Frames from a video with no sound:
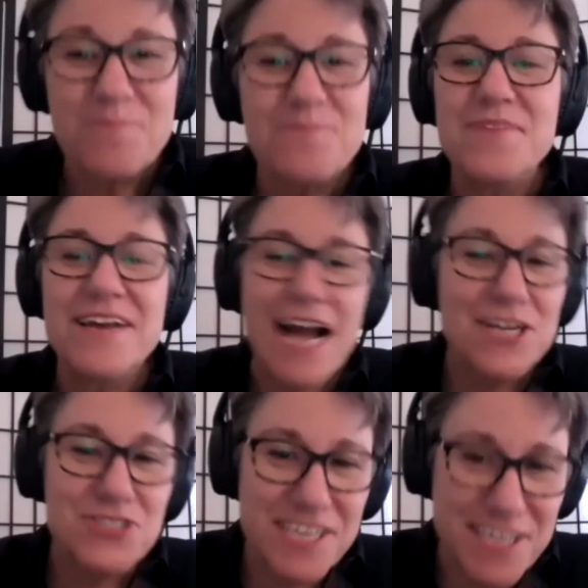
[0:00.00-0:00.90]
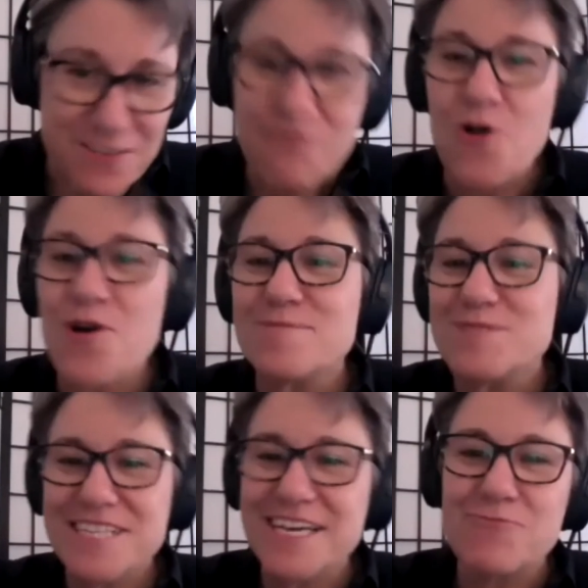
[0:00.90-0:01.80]
actually conform to
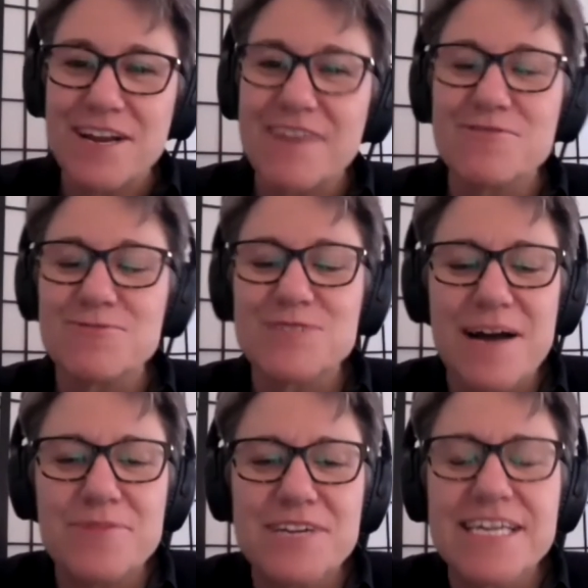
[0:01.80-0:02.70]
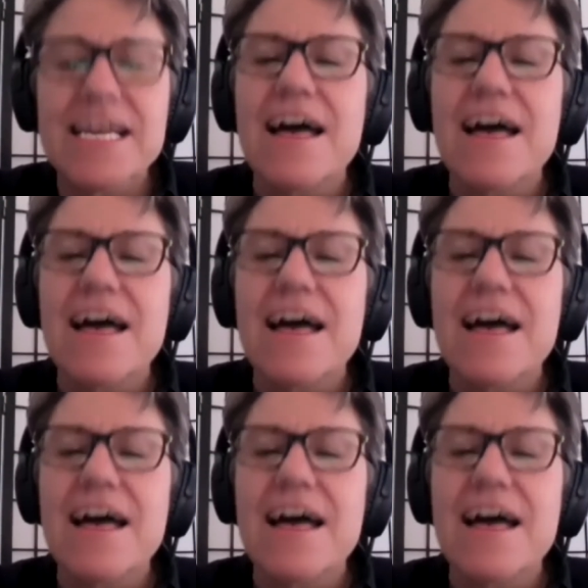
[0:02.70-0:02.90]
like whatever was happening.